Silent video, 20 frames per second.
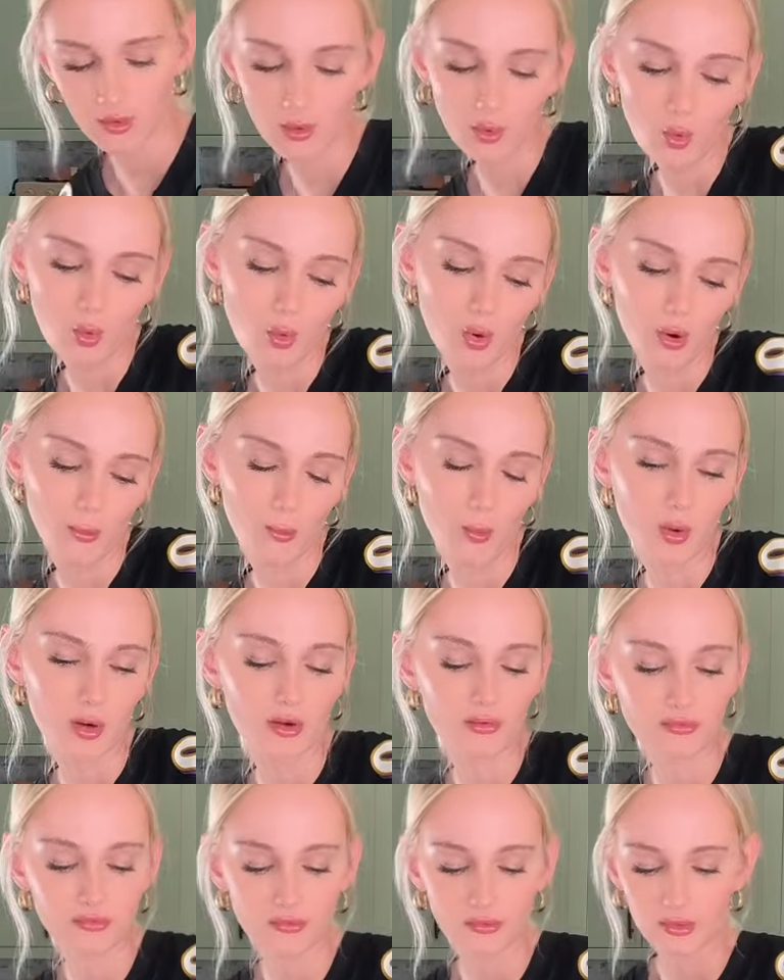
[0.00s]
or more
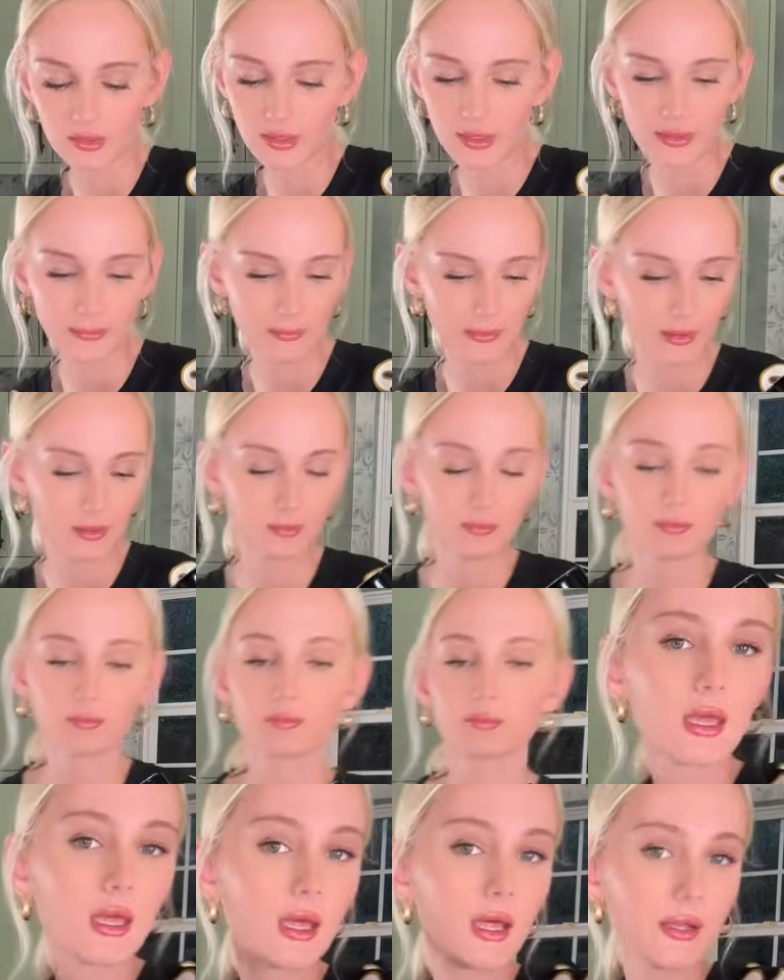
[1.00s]
if you're like me.
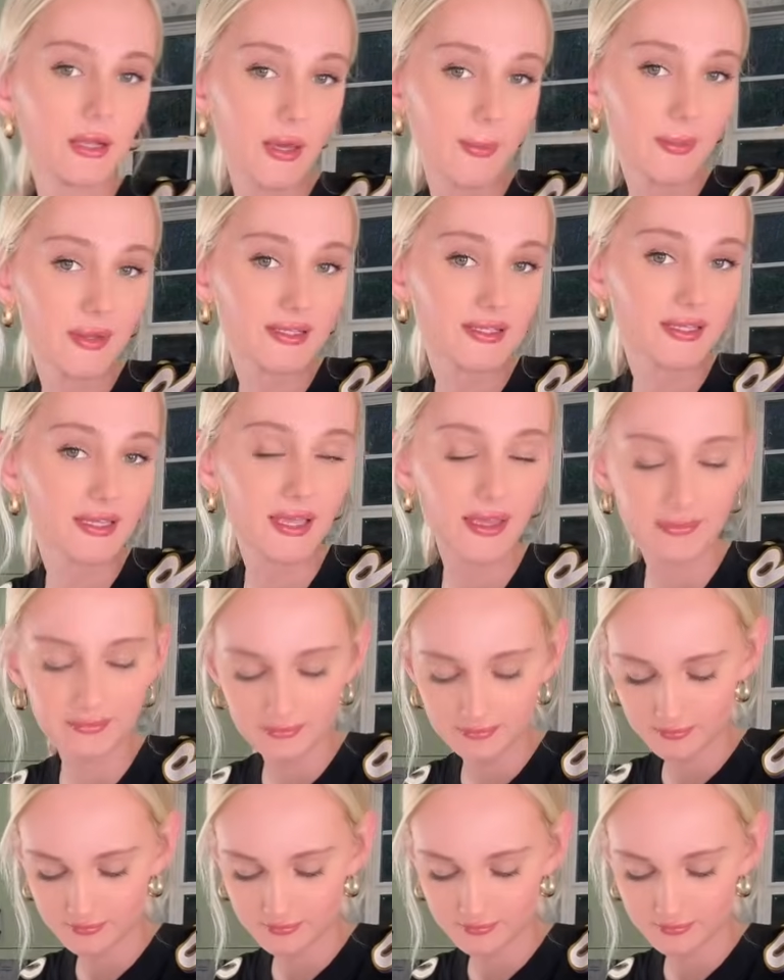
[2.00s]
Now mix again.